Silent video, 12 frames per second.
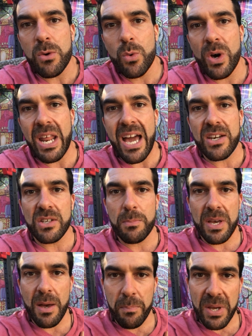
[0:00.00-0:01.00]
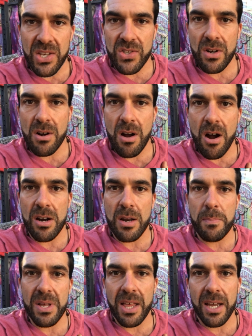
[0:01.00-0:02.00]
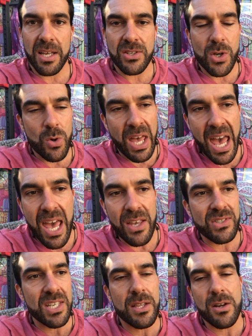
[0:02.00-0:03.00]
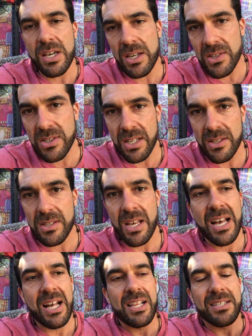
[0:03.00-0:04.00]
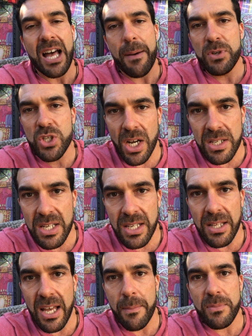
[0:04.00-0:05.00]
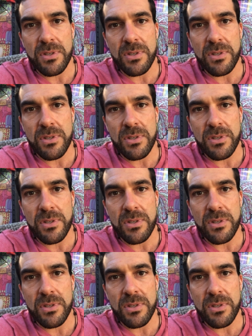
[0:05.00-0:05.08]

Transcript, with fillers: We want to actually be at peace in our heart and be like, it's okay, see their innocence. Stop judging them.